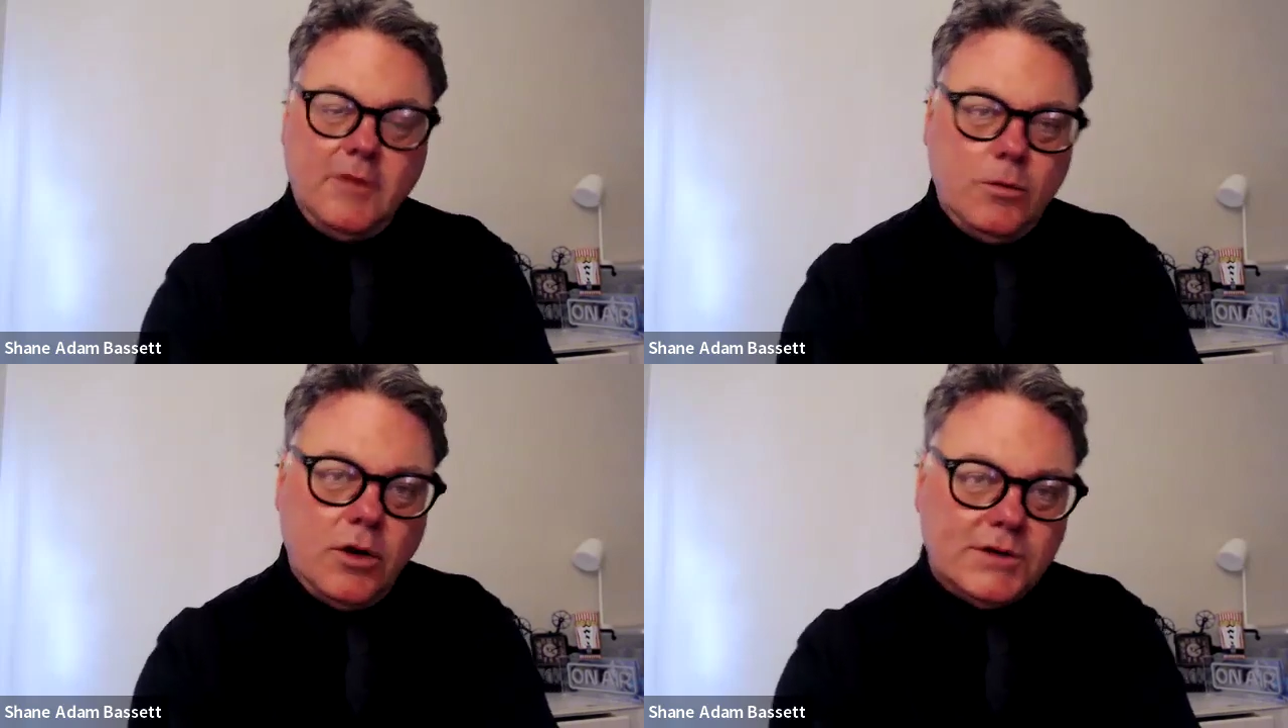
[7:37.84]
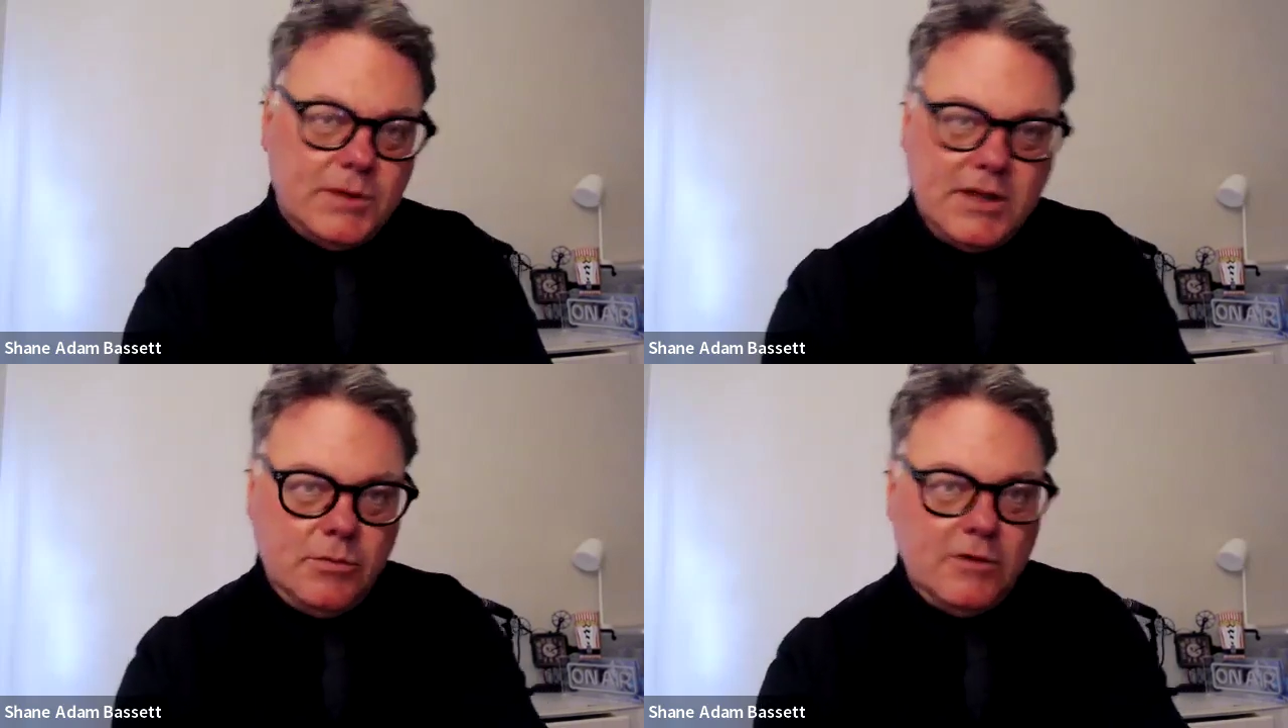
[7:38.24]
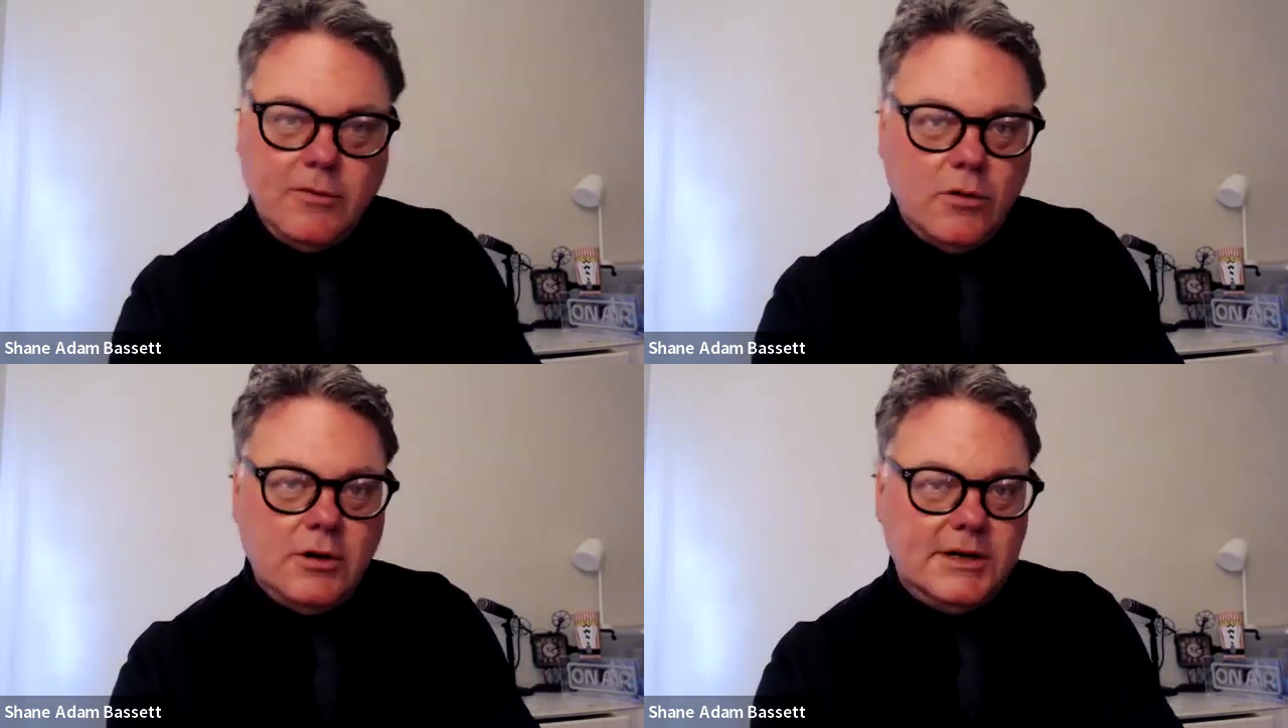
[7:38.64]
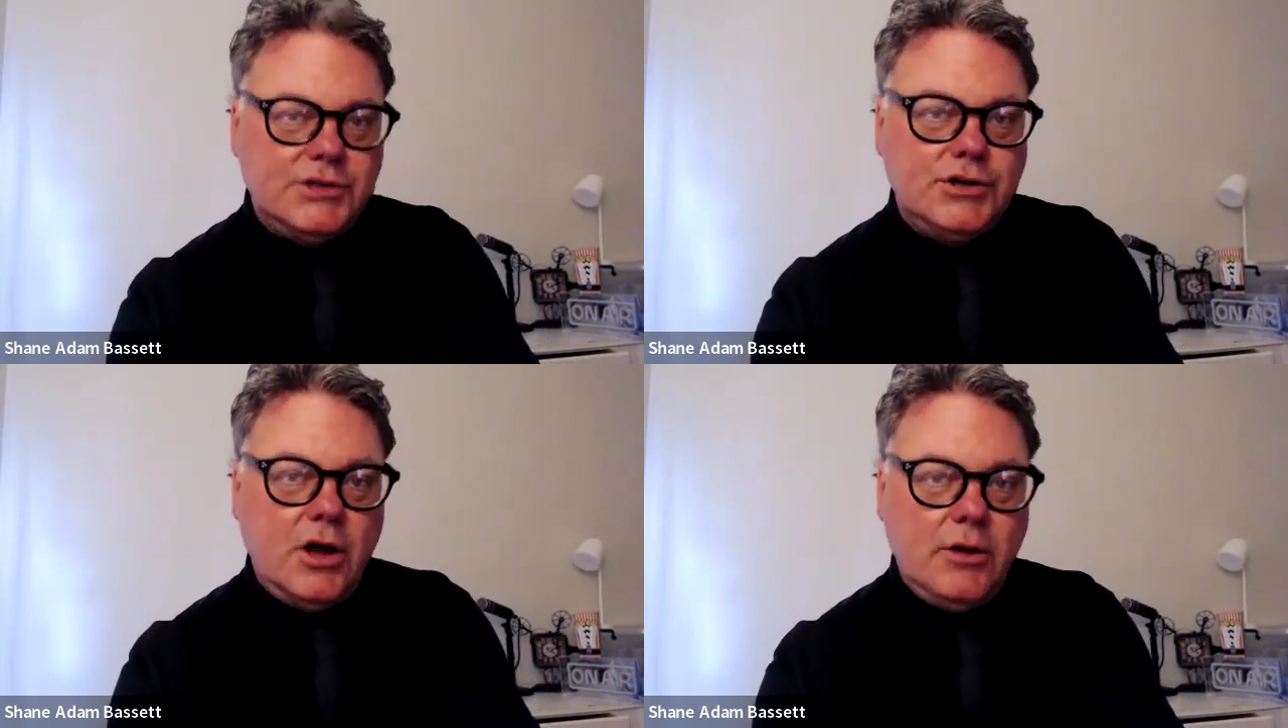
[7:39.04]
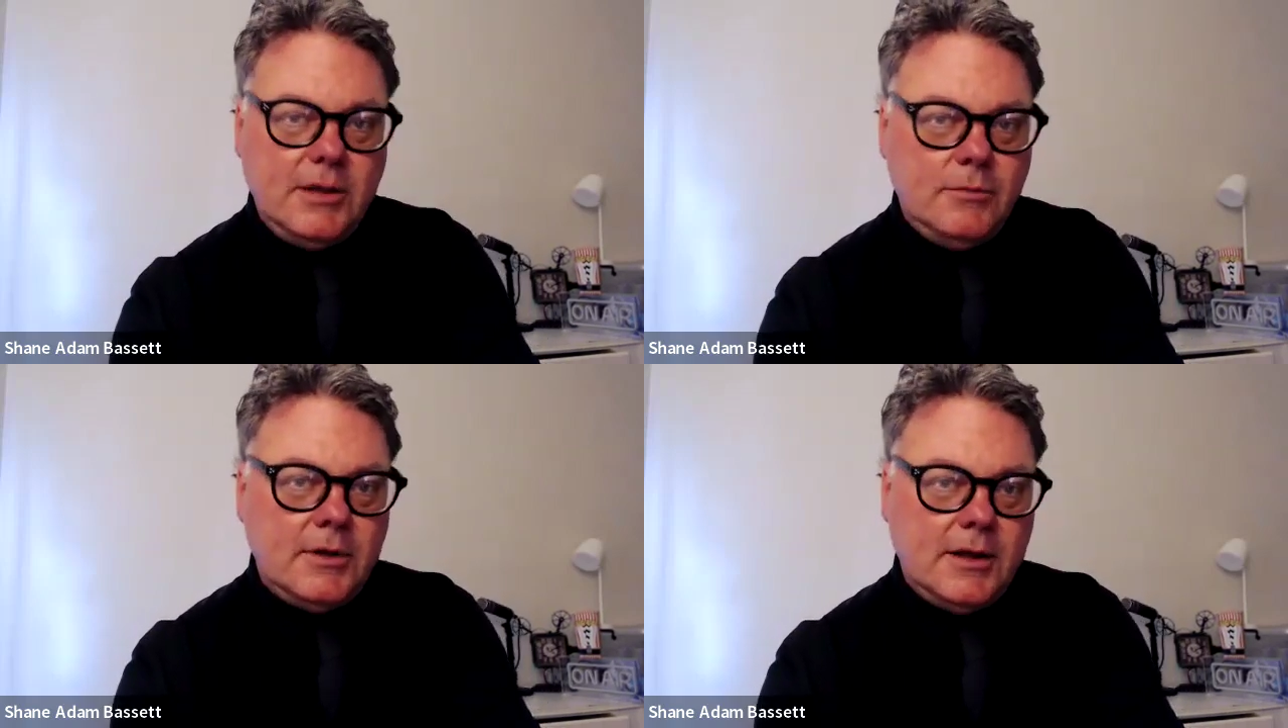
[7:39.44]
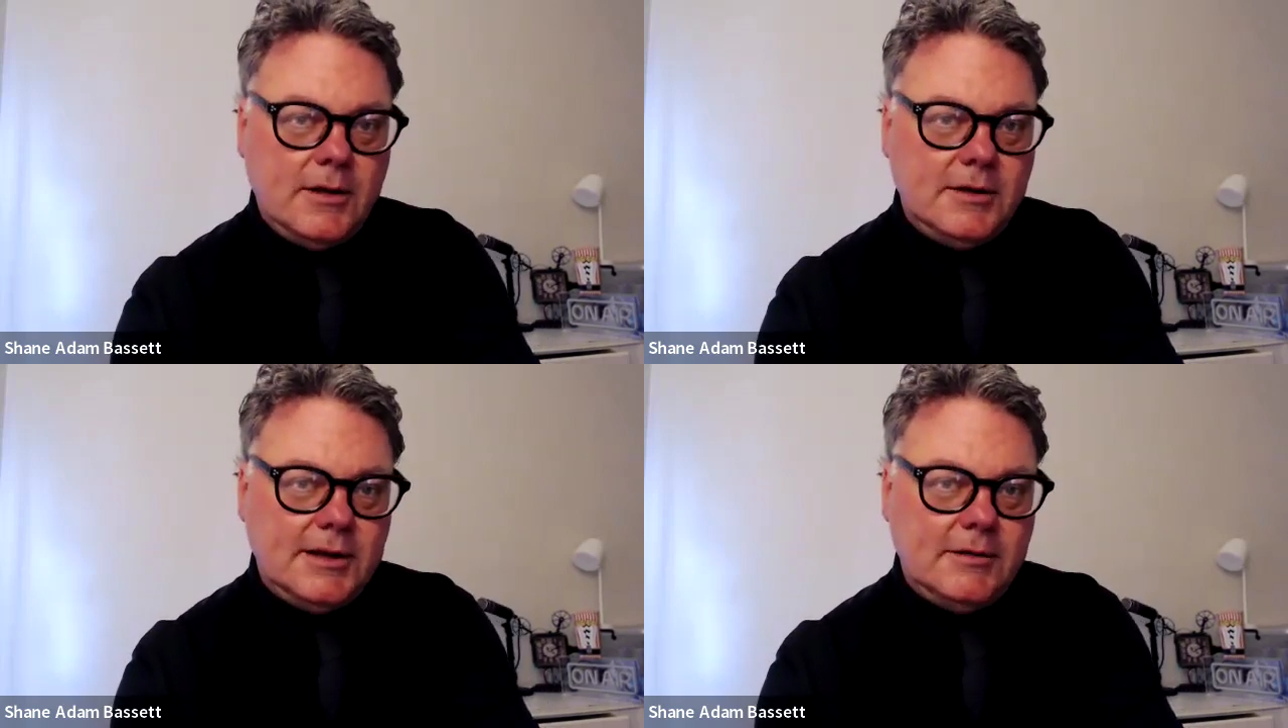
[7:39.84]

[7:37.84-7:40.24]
you worked with him before, or did you know him? Before